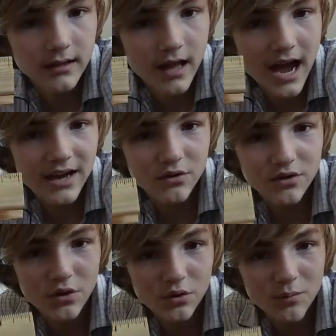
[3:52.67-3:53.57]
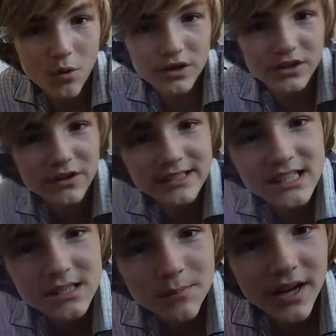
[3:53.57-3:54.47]
I don't know who Morgan Grace
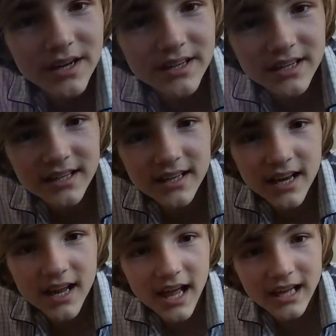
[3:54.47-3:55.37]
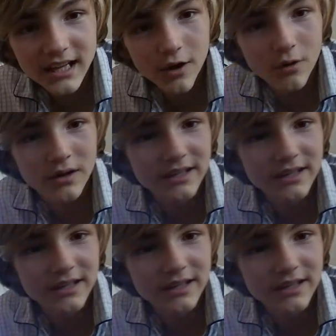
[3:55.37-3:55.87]
is, but hello.